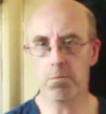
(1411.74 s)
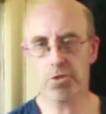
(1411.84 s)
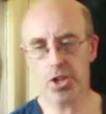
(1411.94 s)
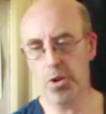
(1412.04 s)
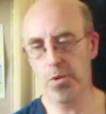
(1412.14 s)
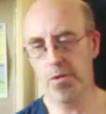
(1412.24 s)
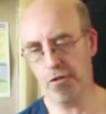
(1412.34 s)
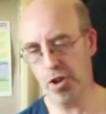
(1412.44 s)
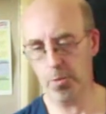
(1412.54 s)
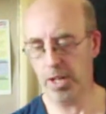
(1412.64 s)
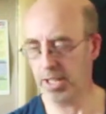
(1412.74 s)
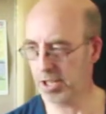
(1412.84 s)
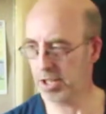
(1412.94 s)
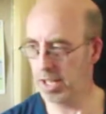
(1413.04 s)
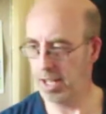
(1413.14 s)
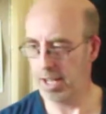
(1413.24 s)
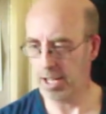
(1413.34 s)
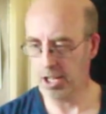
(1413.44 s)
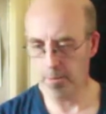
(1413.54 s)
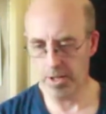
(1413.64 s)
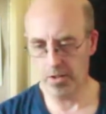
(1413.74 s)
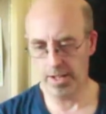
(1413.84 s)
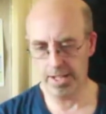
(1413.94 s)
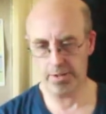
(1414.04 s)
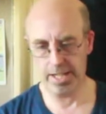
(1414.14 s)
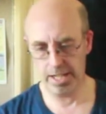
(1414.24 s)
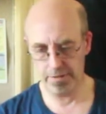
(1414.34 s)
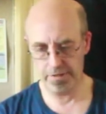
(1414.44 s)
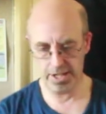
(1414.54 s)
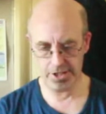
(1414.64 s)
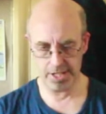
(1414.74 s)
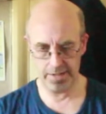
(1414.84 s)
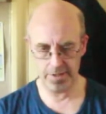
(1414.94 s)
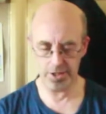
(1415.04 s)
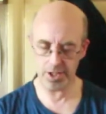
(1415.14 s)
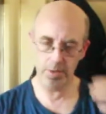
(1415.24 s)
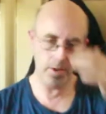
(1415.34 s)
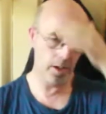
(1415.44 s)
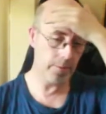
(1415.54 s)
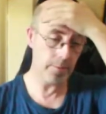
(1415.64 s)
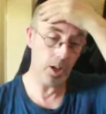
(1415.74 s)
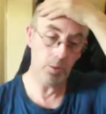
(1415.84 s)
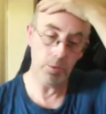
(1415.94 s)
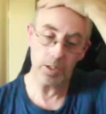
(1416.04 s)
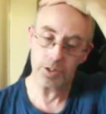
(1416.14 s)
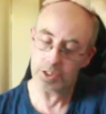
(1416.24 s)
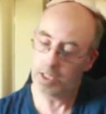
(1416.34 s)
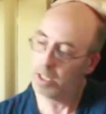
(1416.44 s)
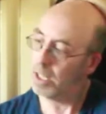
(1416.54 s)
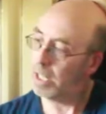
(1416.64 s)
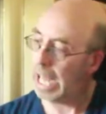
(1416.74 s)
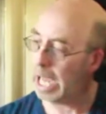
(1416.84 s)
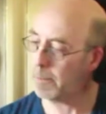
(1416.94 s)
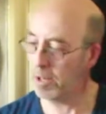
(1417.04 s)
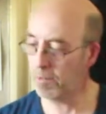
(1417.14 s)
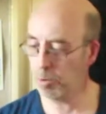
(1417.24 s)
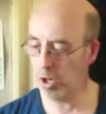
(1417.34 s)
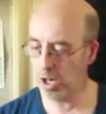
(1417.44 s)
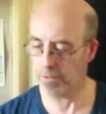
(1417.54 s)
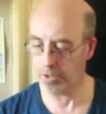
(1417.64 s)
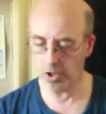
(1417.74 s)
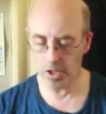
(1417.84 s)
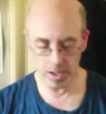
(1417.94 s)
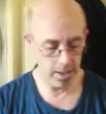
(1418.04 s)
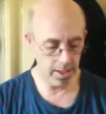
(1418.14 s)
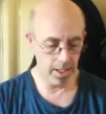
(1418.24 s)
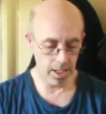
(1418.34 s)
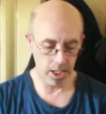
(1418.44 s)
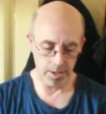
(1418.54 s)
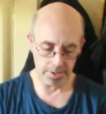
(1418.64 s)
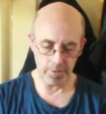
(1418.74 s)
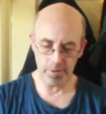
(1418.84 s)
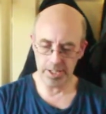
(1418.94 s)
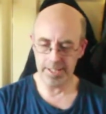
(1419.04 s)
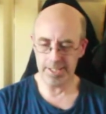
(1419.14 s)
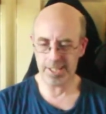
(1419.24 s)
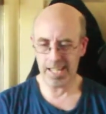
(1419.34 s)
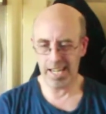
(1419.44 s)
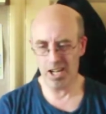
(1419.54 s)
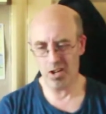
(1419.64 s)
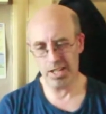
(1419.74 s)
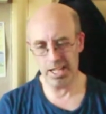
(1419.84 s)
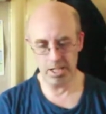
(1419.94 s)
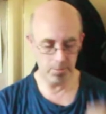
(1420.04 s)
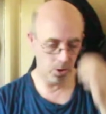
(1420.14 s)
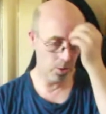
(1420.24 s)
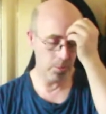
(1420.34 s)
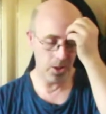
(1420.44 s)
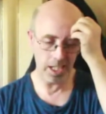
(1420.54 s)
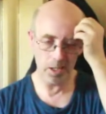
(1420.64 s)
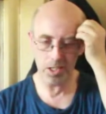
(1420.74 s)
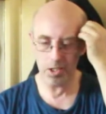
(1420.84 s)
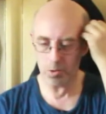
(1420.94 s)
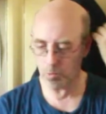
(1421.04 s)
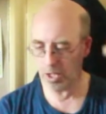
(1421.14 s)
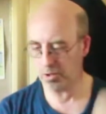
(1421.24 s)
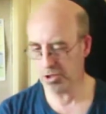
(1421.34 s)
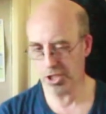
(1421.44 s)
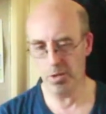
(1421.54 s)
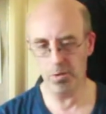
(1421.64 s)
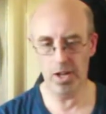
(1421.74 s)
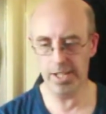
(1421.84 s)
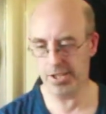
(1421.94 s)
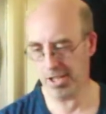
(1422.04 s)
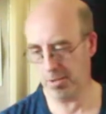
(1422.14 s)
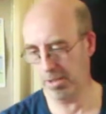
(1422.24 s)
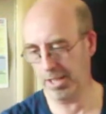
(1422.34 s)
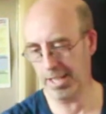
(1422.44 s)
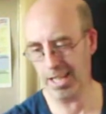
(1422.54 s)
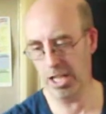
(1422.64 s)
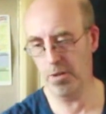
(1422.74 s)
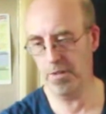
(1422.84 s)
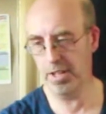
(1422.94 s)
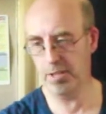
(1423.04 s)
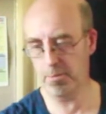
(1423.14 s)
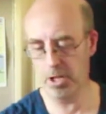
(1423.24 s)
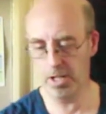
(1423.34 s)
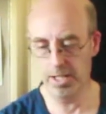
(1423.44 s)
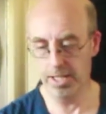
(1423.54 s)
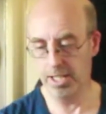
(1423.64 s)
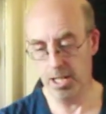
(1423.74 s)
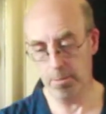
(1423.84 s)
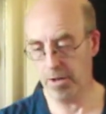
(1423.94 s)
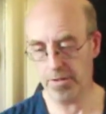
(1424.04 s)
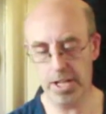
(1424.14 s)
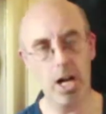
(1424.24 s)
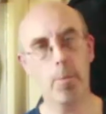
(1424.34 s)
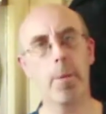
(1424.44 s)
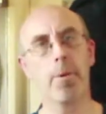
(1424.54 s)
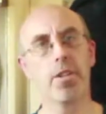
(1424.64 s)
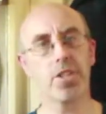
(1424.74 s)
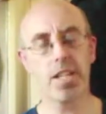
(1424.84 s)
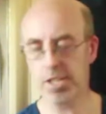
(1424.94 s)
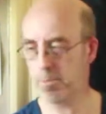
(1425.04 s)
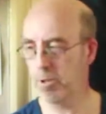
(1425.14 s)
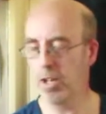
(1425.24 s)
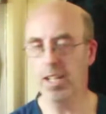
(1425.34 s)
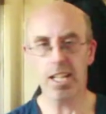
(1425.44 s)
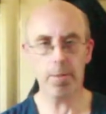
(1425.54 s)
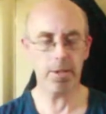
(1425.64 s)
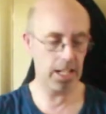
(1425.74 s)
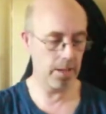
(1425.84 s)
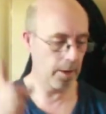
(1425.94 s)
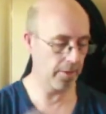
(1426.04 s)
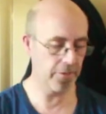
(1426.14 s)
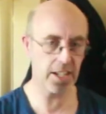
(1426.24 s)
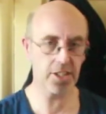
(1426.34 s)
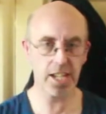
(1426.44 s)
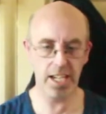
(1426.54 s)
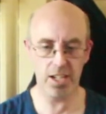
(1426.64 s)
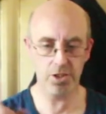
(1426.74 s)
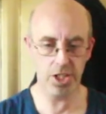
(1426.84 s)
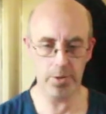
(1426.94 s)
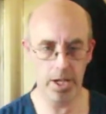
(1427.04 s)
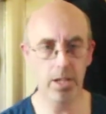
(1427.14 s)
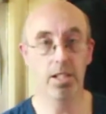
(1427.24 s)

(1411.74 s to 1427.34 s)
2-3 weeks. And I've been like, you know, getting the figures together. So I'm almost happy with what I've got. Don't really need to get hardly any more. Might get the odd 1 or 2 like to complete the clothing, but apart from that I'm happy as it is. But let me get them other figures down, I'll show you.